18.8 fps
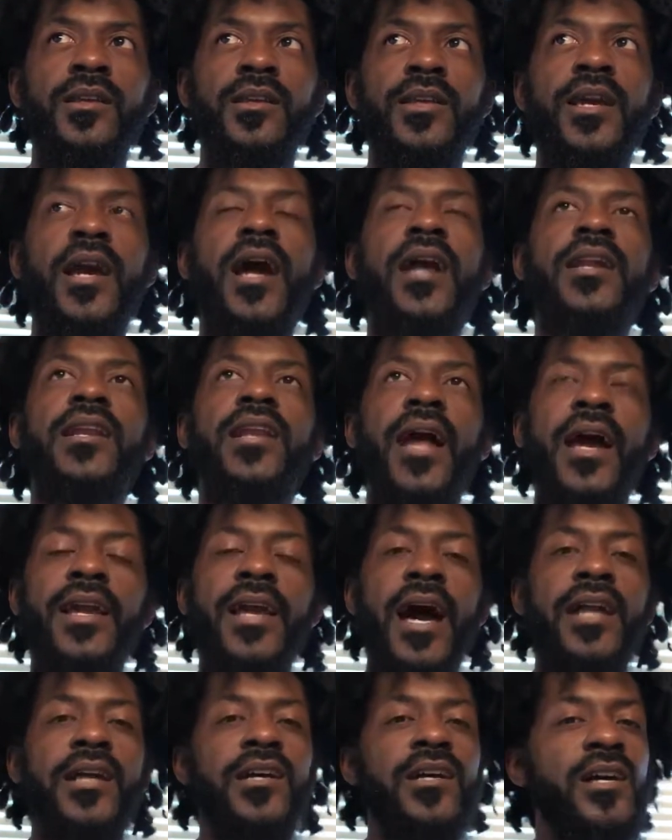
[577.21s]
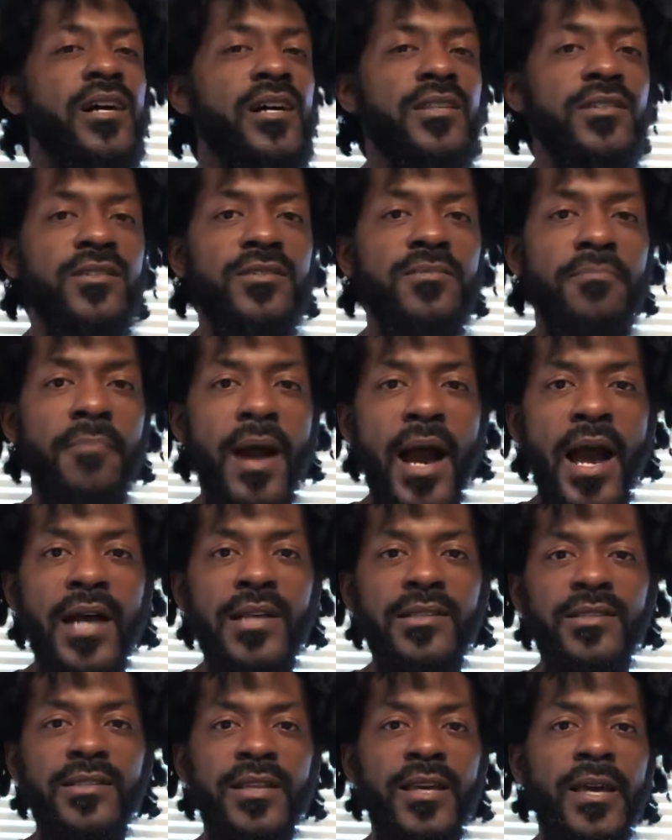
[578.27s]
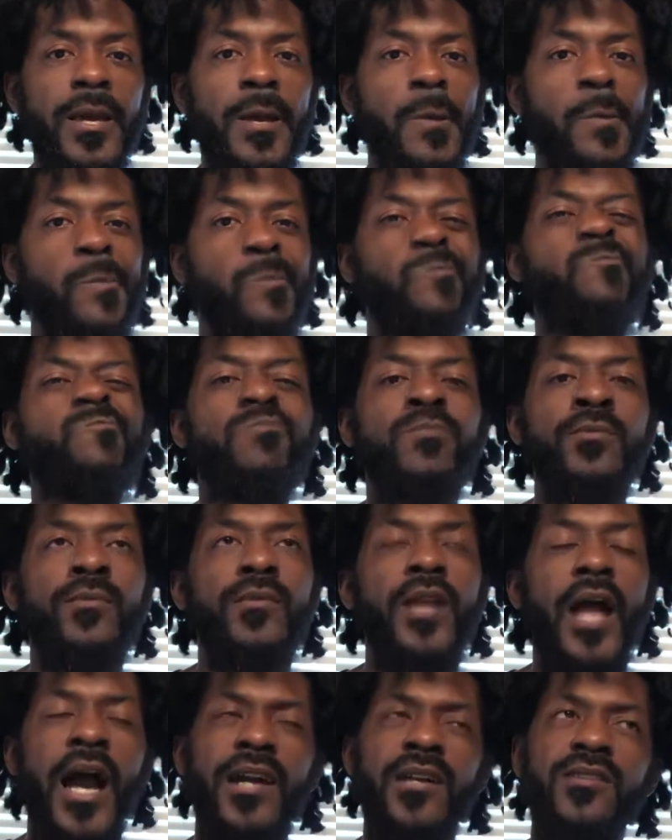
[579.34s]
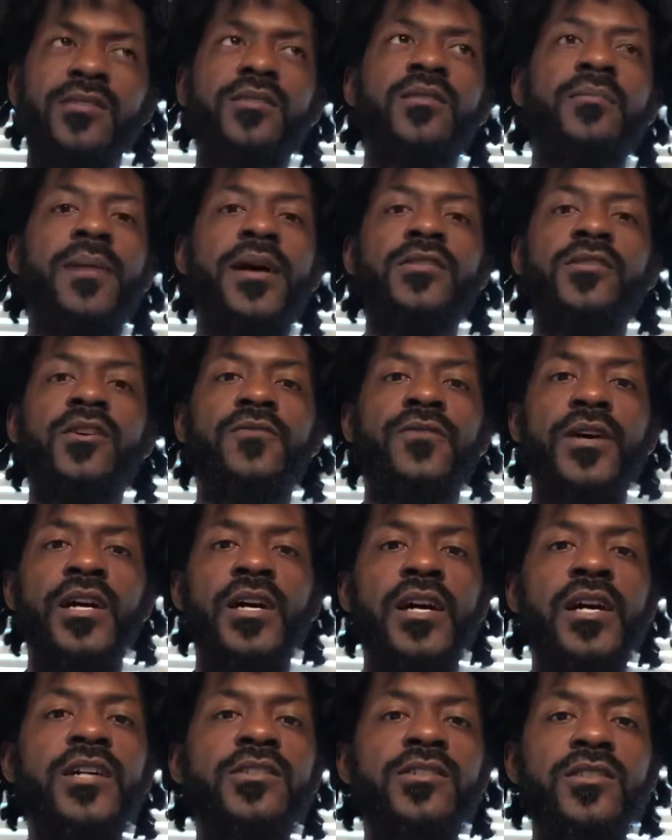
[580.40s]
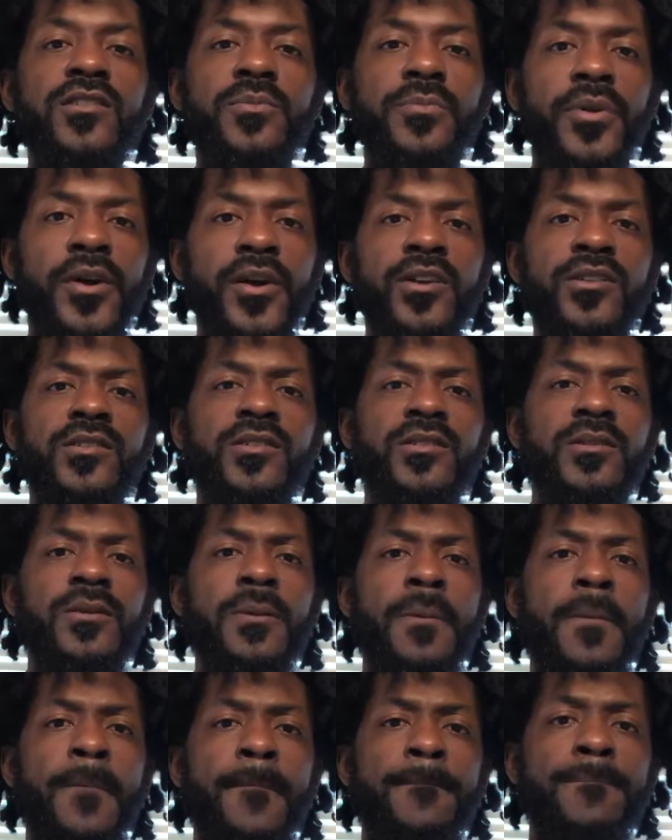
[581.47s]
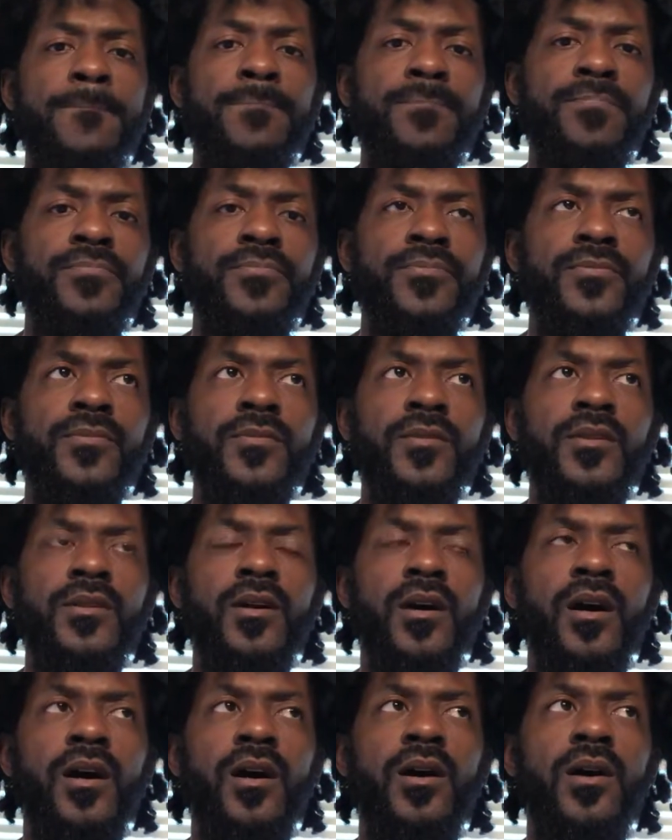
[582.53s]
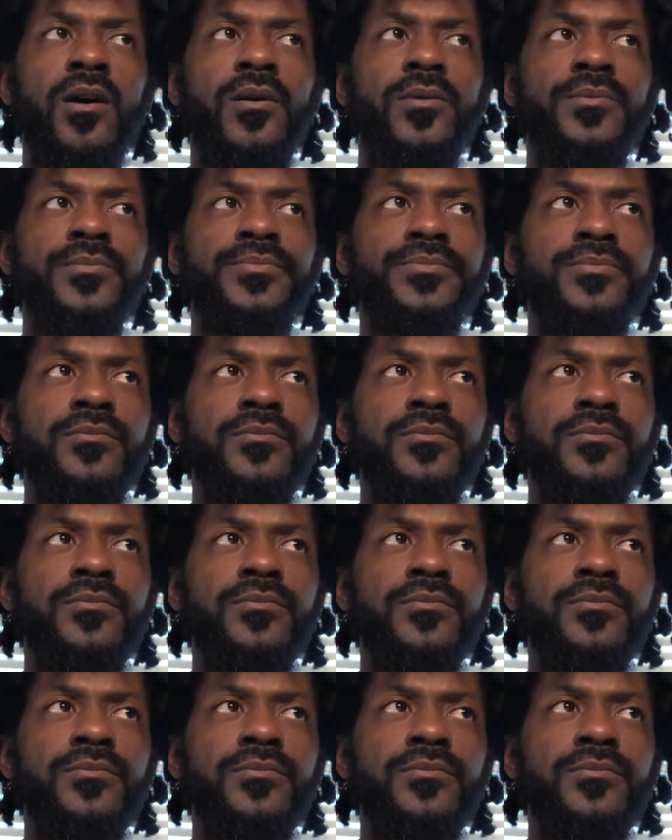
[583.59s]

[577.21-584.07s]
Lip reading: kind of like got a conscious mindset, I consider myself a conscious person, but